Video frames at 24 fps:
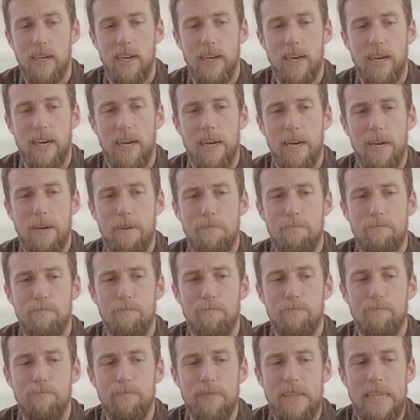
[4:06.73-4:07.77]

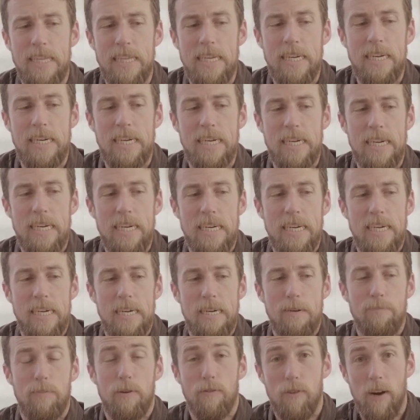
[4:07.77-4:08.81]

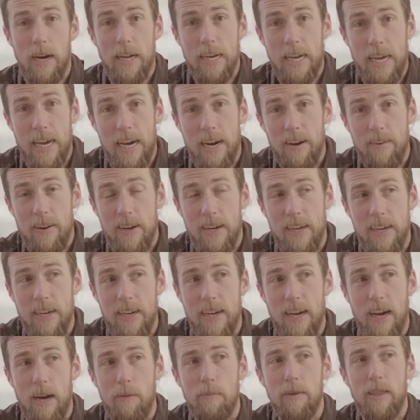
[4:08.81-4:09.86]
But right now,
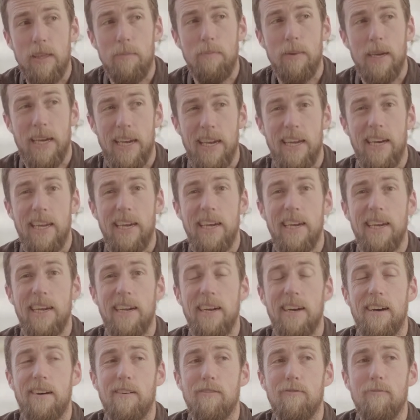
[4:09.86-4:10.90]
I'm at the
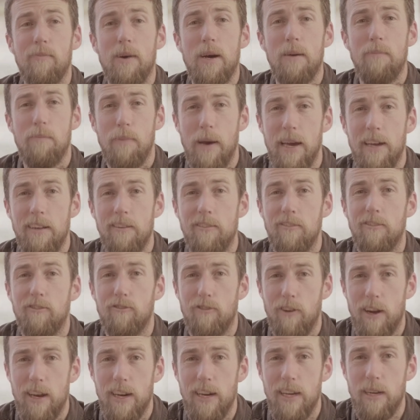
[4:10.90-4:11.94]
beginning of my base
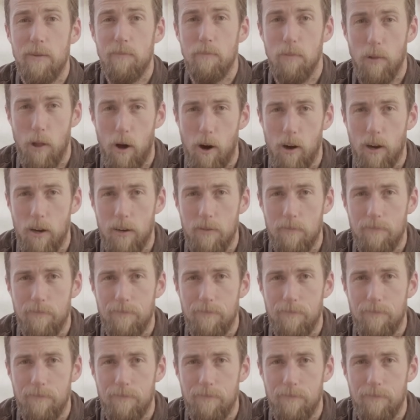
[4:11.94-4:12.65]
training block.